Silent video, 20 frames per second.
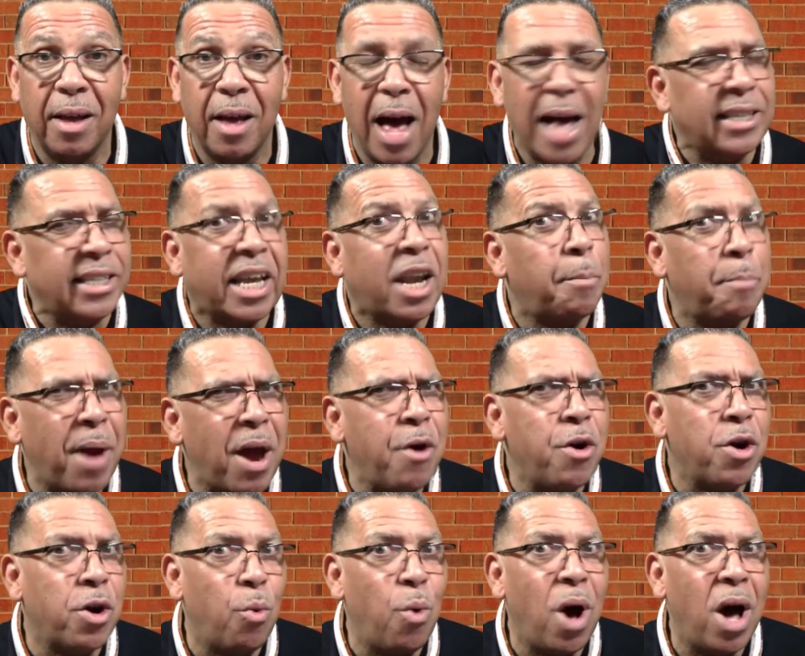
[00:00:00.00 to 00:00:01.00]
I said, A
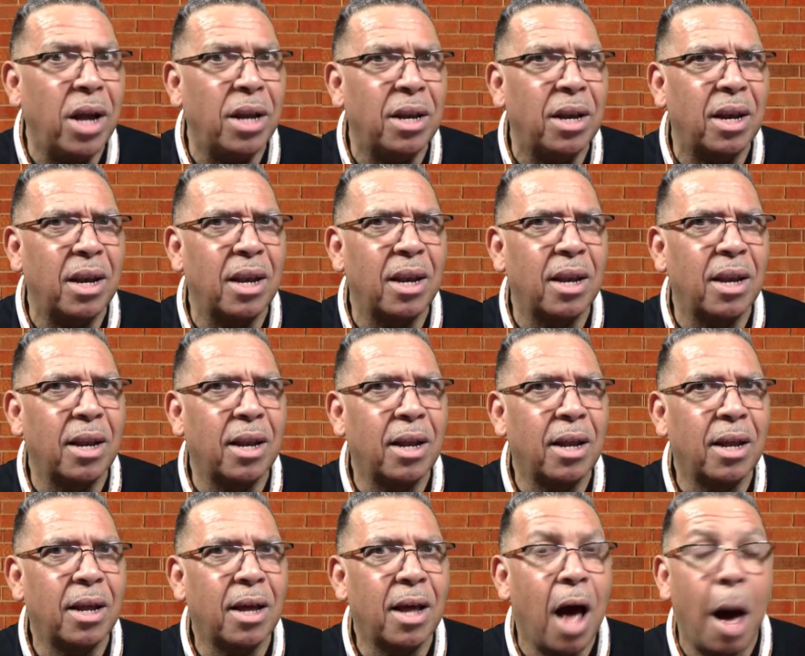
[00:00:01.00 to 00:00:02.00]
para what?
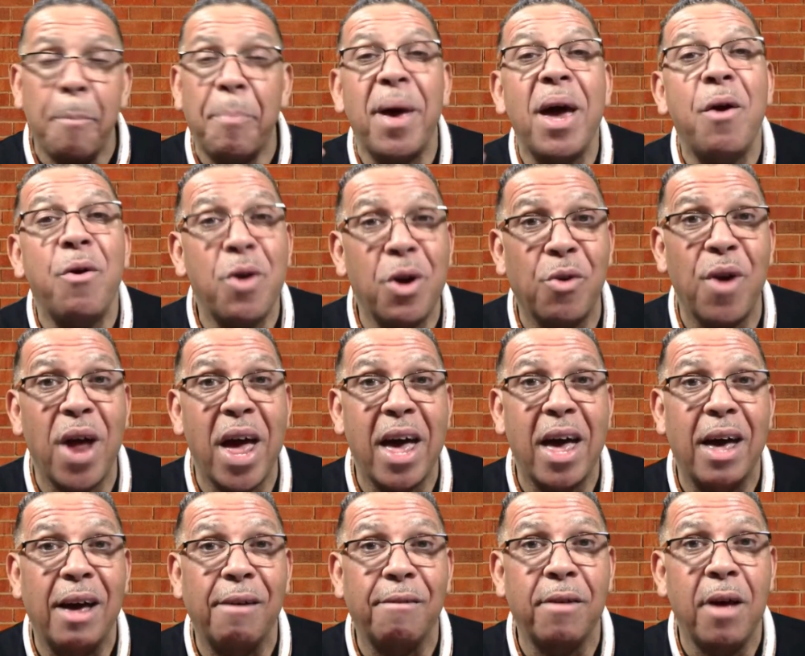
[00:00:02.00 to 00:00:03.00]
A paragraph.
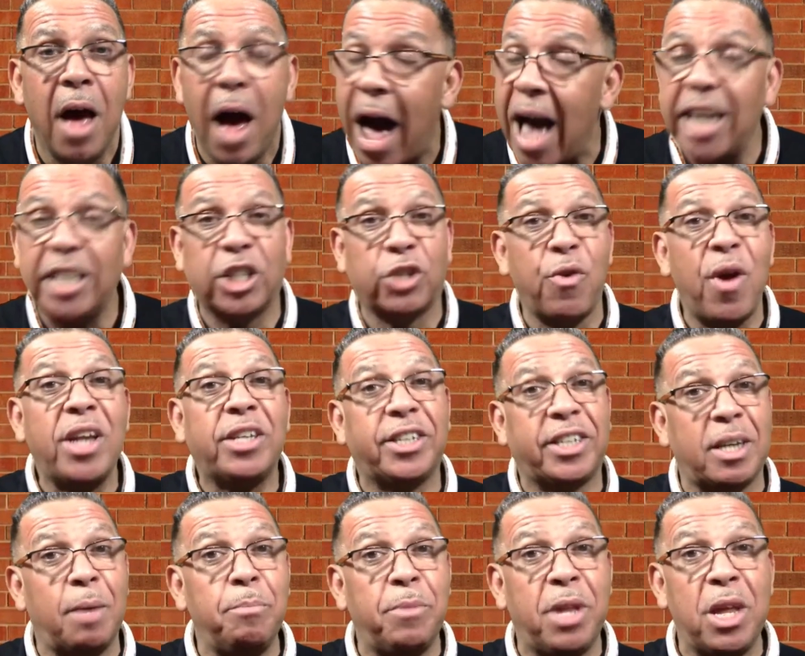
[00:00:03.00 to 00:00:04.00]
I scratched
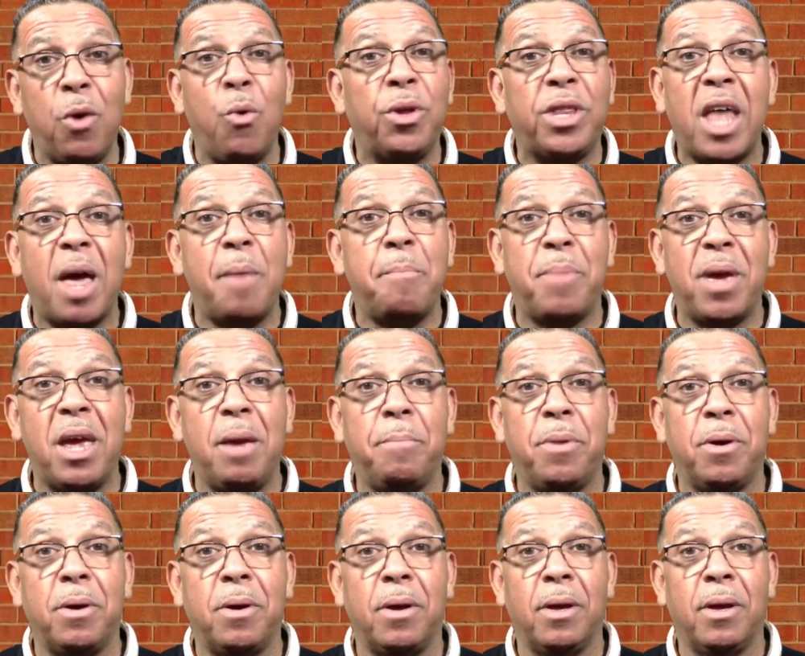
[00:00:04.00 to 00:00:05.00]
something on that
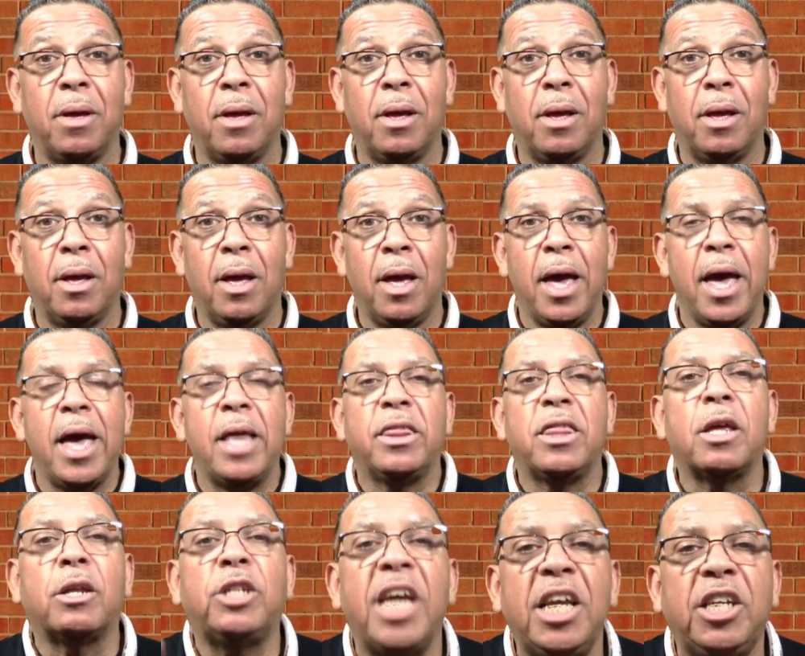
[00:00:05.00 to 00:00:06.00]
paper. The
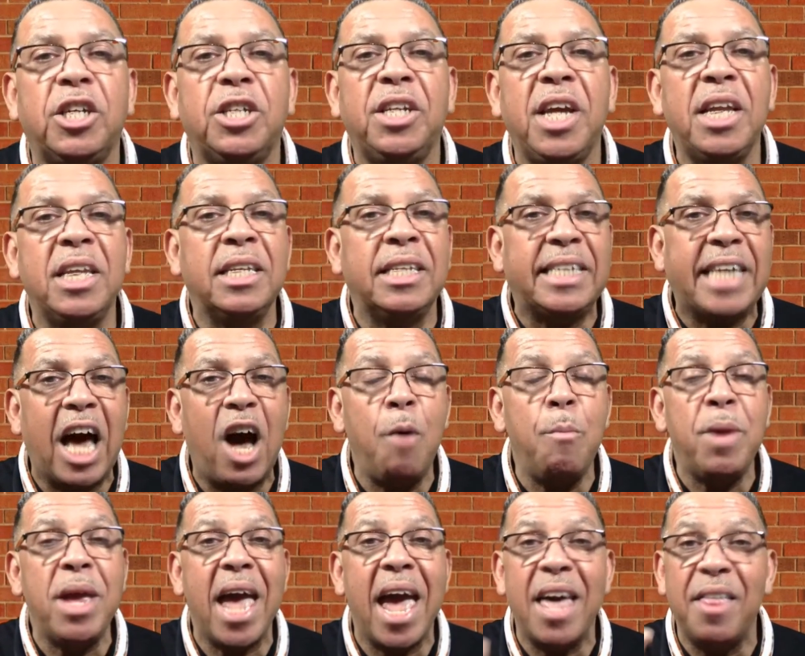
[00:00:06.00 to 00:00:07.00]
teacher didn't tell
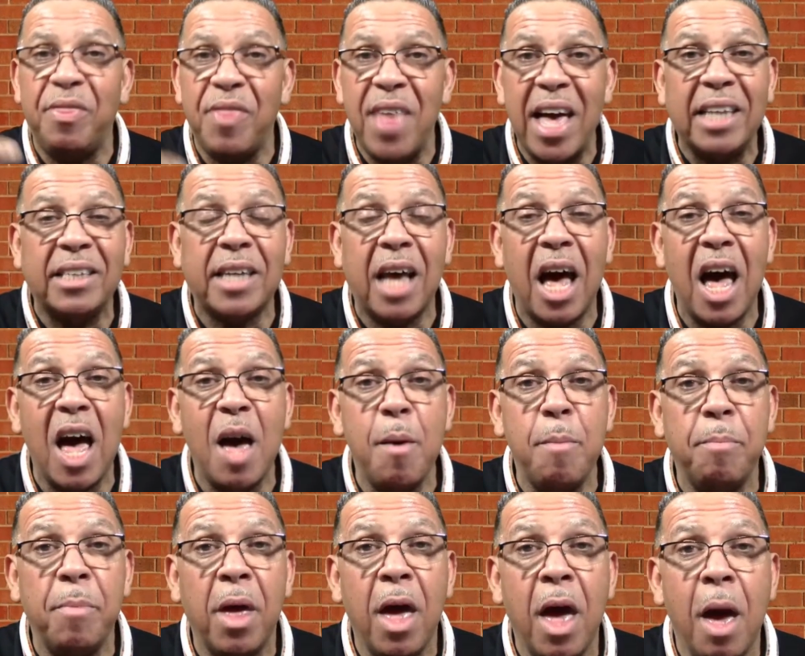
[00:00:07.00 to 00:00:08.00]
me at that
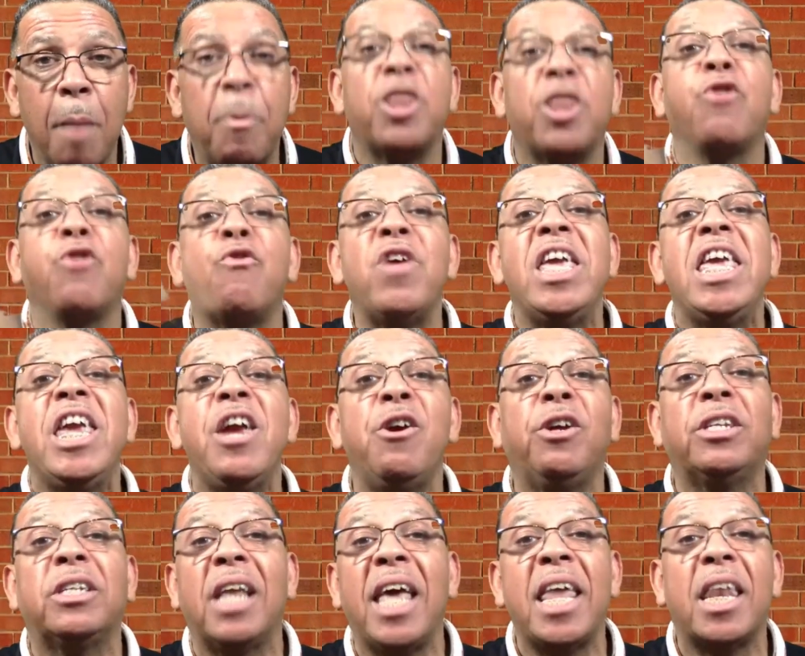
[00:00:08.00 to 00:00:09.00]
time, but three
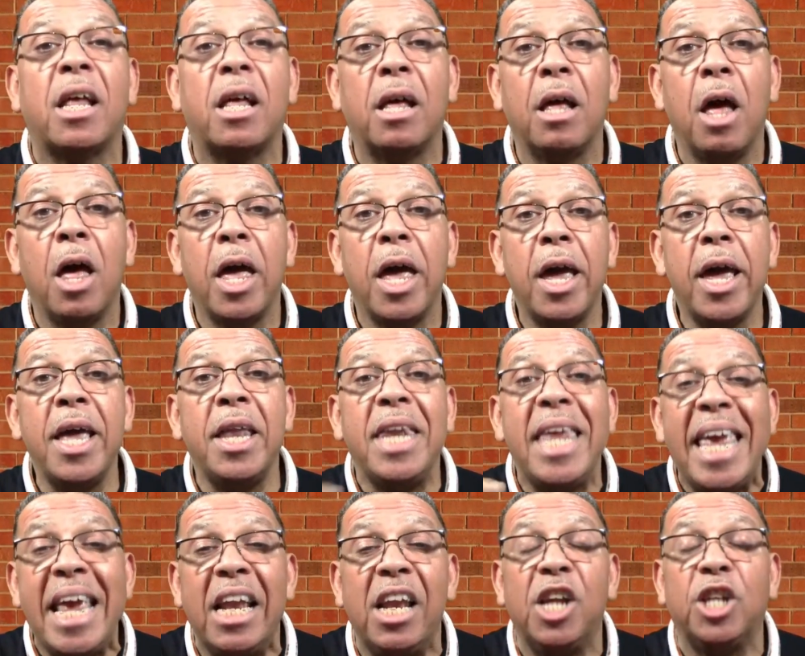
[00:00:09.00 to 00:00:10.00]
years later in
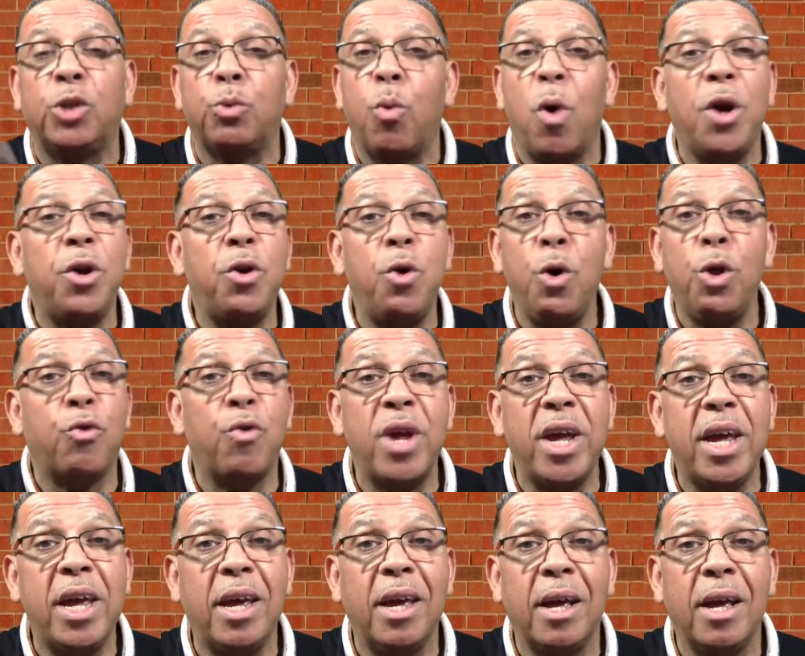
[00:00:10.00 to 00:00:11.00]
English
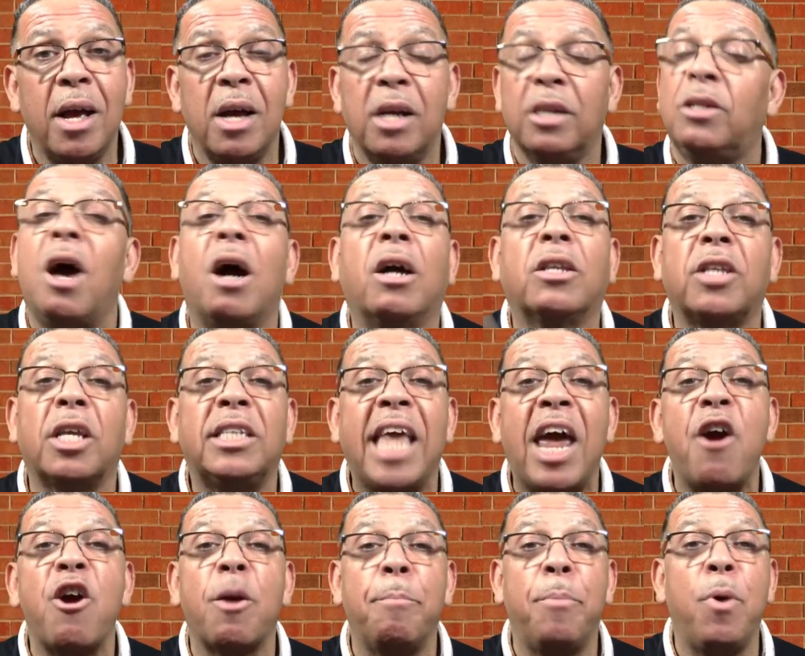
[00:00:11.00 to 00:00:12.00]
103, Dr.
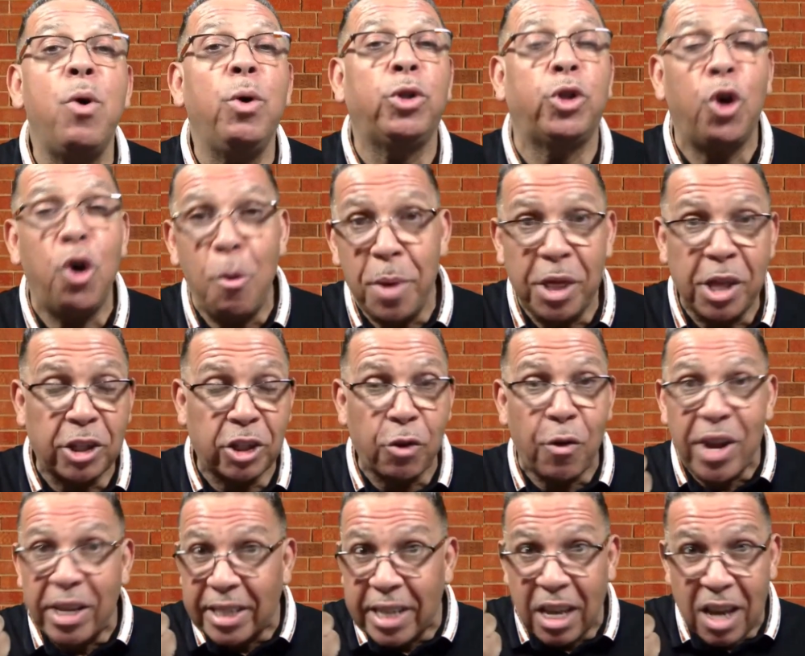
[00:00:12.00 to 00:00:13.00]
Derek Bow told me the
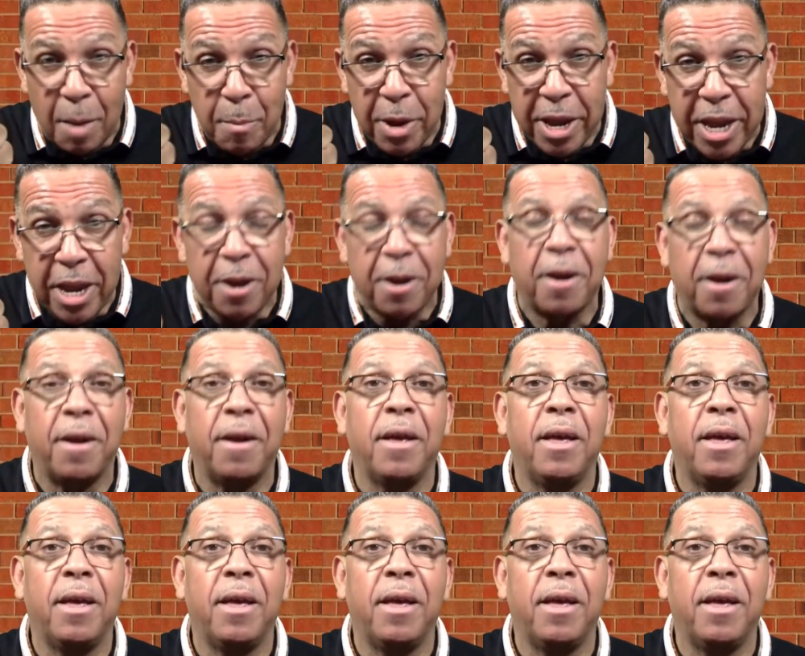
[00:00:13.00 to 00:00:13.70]
story. He said, Come here.